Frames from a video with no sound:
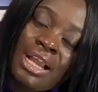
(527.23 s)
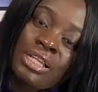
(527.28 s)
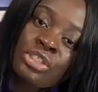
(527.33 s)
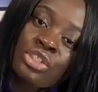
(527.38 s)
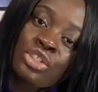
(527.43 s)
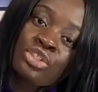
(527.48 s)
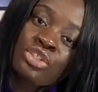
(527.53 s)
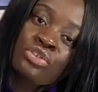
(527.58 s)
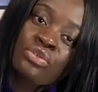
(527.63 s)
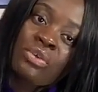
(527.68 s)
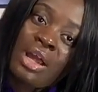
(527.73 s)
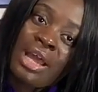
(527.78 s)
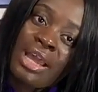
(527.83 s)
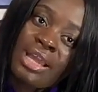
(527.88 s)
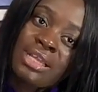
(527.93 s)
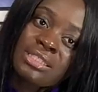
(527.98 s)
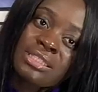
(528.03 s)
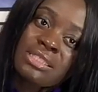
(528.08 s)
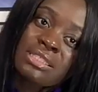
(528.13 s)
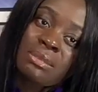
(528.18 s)
I
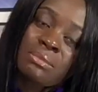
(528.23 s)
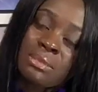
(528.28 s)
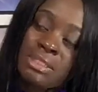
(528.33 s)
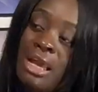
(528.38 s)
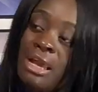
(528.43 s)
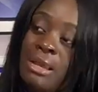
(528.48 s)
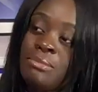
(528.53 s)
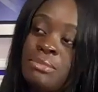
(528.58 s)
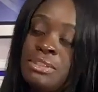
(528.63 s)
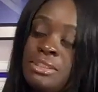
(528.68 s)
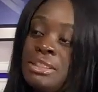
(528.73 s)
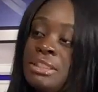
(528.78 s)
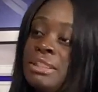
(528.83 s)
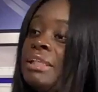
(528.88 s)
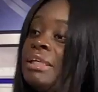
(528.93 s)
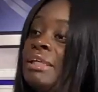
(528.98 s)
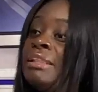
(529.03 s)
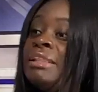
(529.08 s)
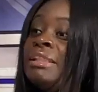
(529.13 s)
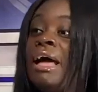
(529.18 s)
try to sometimes
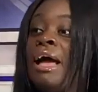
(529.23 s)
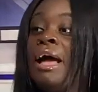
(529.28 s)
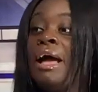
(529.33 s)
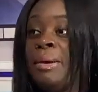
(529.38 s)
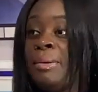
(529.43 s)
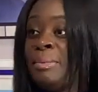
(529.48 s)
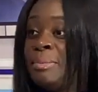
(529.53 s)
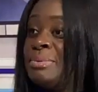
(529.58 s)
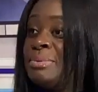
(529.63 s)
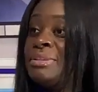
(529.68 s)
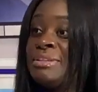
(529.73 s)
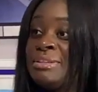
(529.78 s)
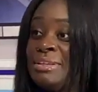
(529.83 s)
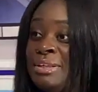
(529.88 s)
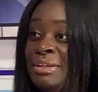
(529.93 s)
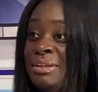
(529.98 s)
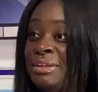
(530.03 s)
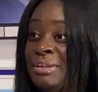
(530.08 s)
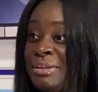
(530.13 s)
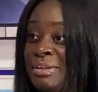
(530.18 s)
delete the
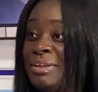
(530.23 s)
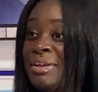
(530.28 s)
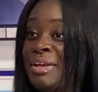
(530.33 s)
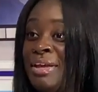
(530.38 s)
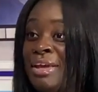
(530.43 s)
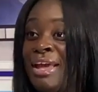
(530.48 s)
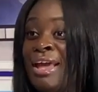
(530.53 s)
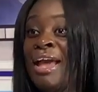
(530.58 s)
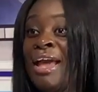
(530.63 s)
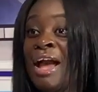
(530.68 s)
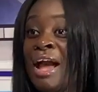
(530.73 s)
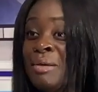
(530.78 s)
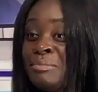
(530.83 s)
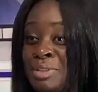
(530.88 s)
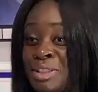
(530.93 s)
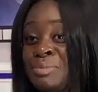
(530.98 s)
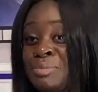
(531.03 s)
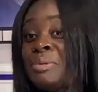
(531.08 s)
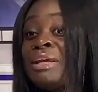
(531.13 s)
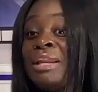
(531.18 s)
apps.
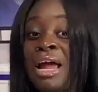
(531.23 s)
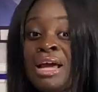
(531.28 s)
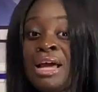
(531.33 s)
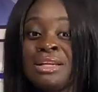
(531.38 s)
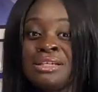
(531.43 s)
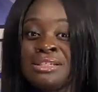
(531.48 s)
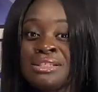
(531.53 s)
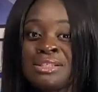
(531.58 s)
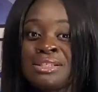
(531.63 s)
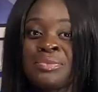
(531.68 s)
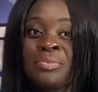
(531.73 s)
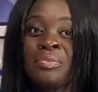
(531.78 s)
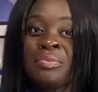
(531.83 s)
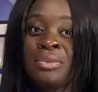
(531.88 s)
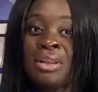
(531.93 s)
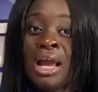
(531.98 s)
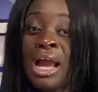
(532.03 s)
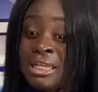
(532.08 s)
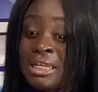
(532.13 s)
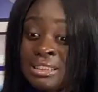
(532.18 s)
I'm just being honest.
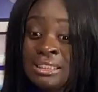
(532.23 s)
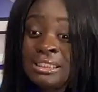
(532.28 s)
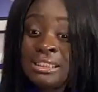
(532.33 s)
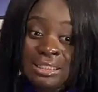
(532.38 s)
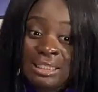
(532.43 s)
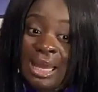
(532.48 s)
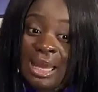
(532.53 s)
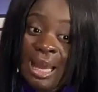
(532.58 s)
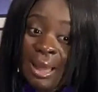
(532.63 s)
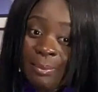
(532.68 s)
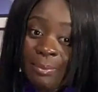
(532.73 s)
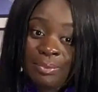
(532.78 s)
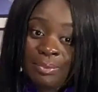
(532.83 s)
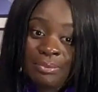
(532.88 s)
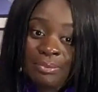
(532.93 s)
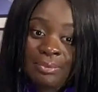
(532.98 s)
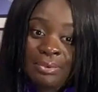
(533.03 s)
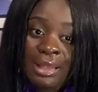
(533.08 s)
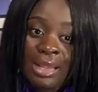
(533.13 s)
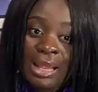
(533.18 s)
I delete the app.
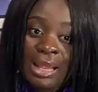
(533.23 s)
